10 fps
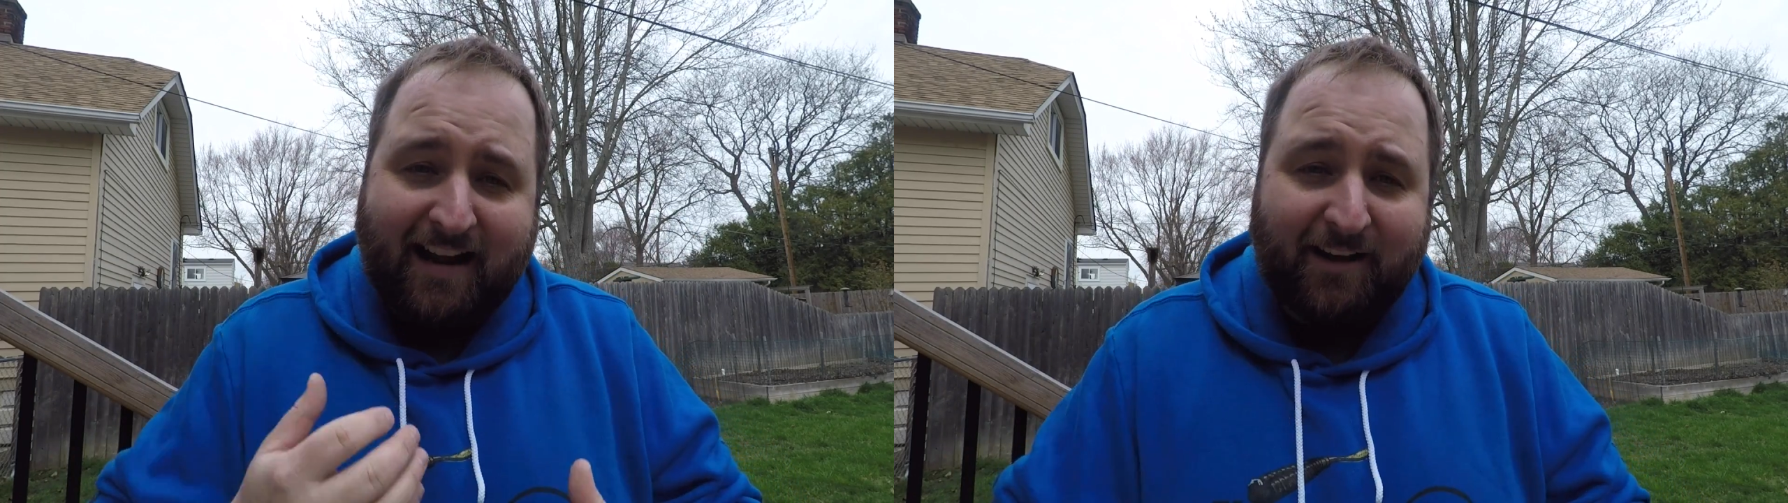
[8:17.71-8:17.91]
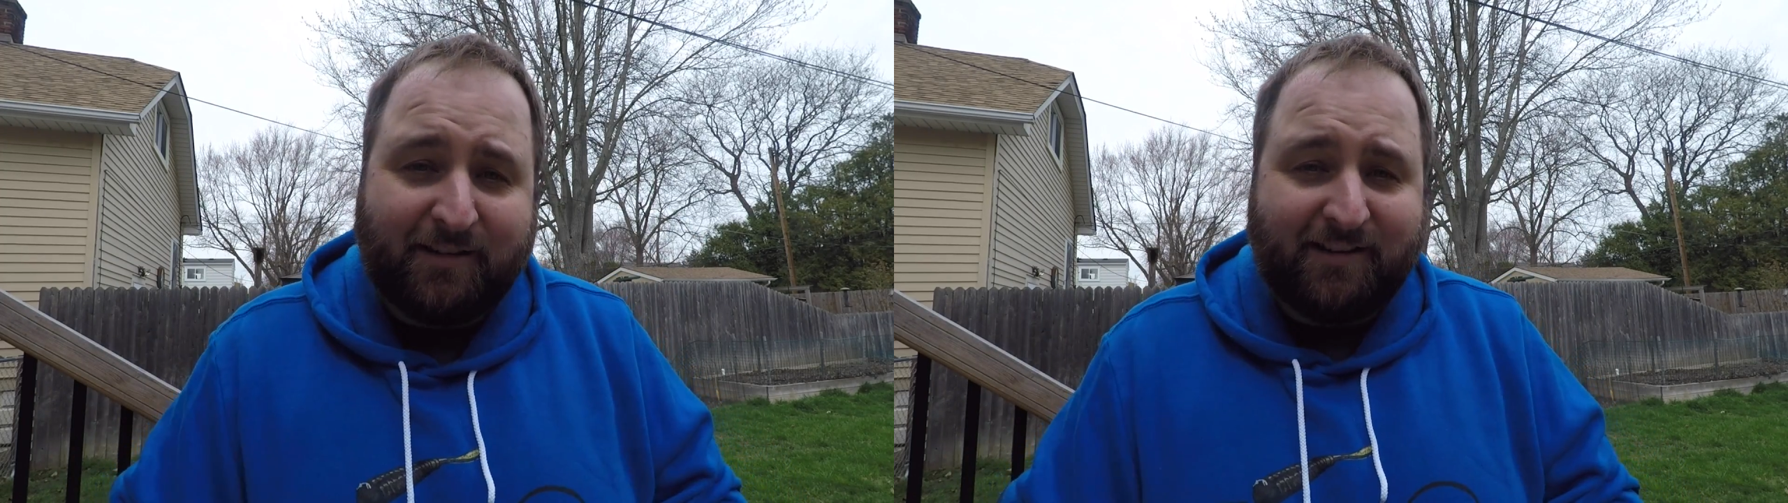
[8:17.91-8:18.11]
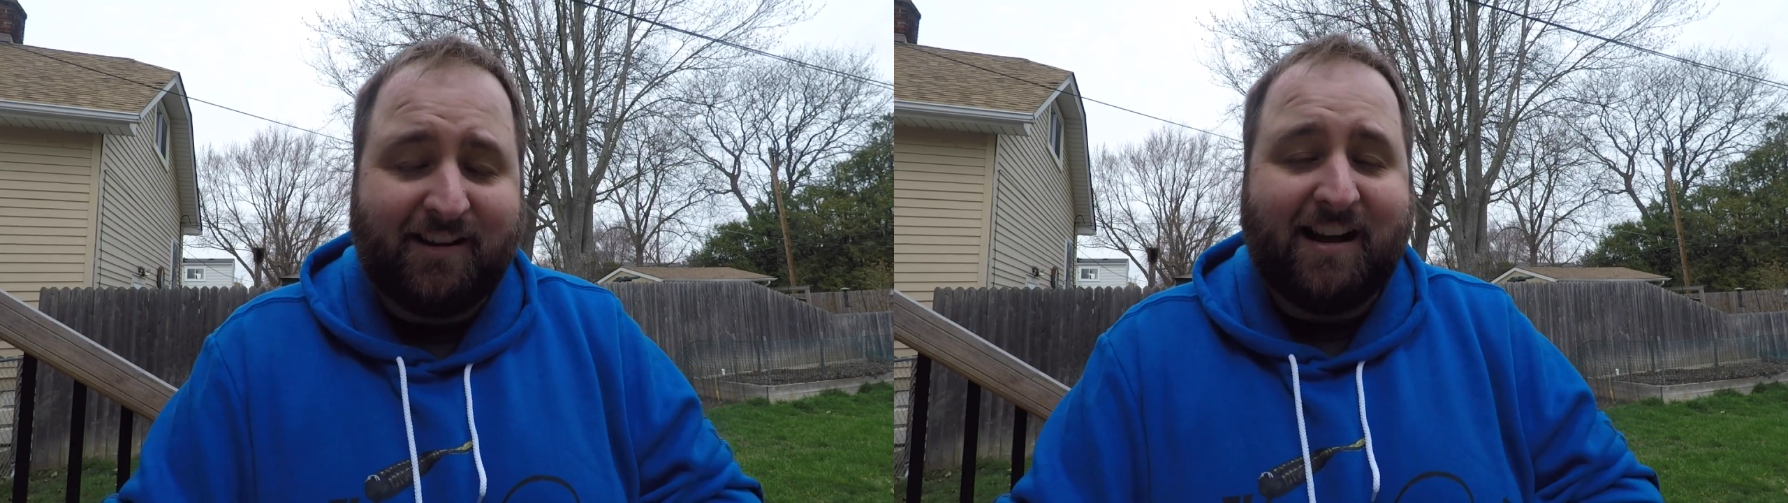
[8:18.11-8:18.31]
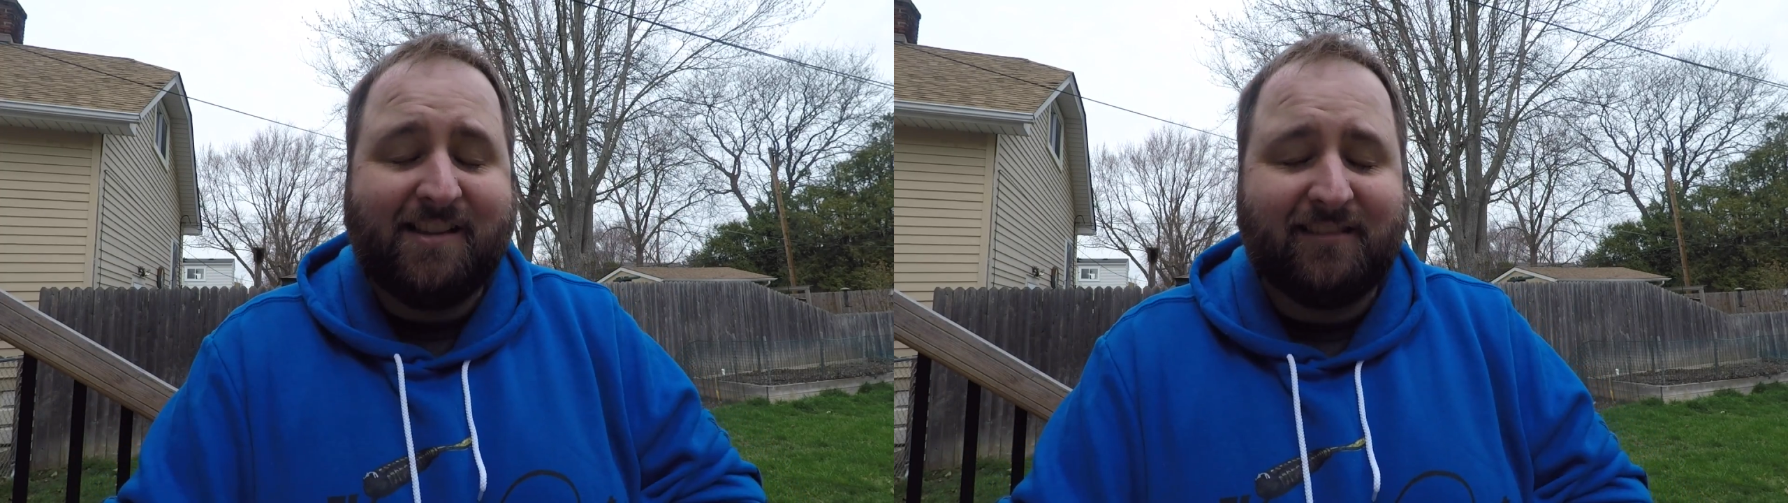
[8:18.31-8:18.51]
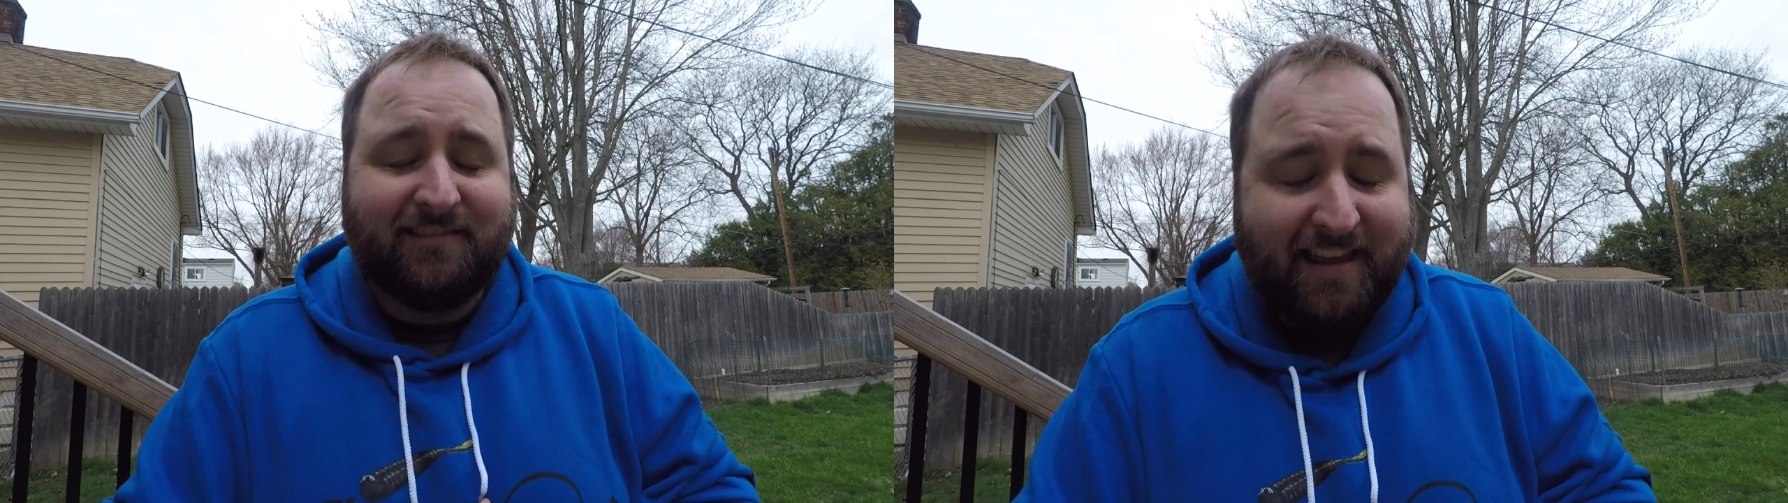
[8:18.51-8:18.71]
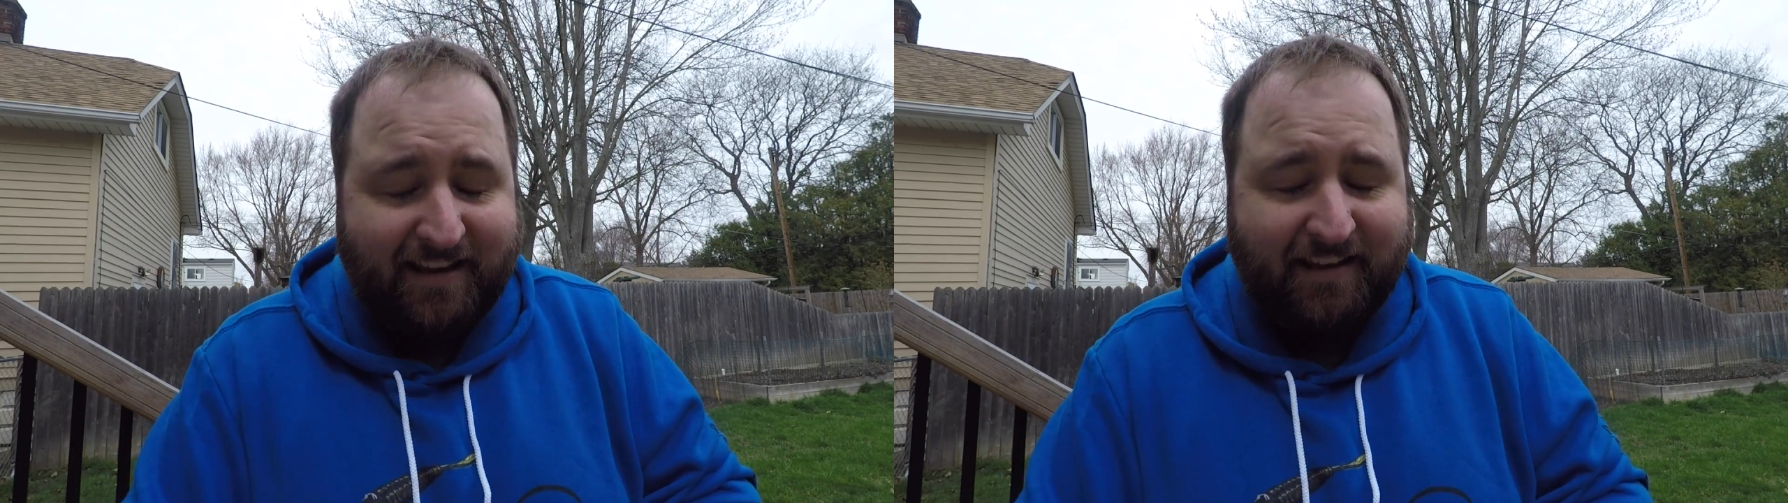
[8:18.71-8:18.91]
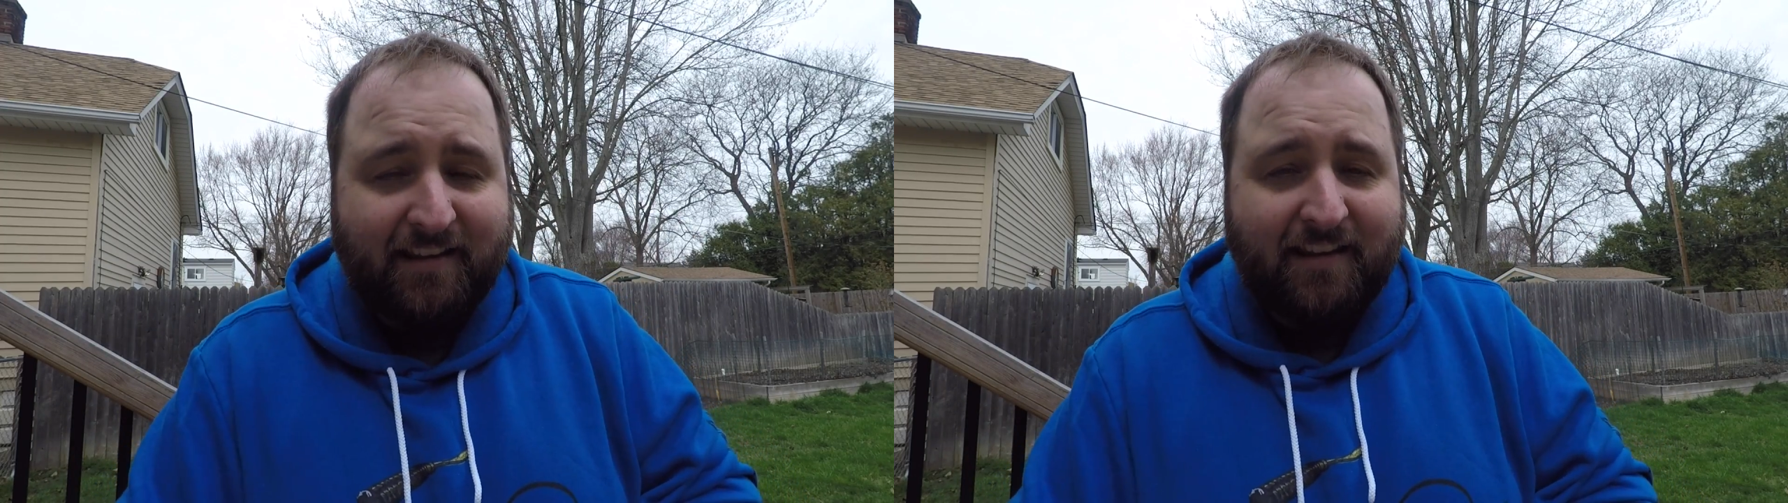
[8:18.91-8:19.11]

out here on the lake.